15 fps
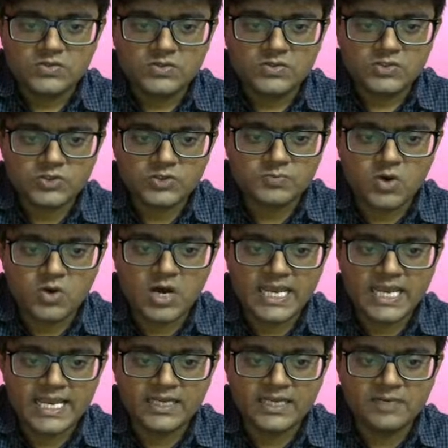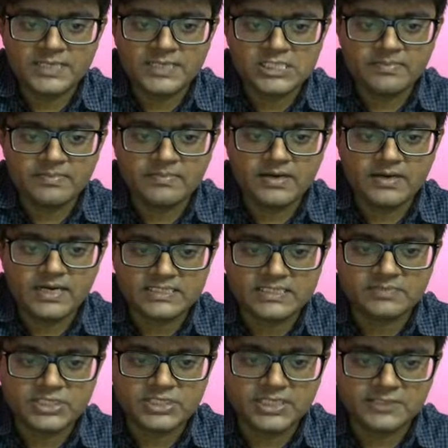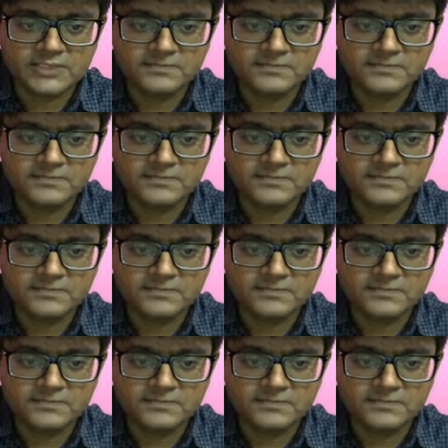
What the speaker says: Small angle prism assumption.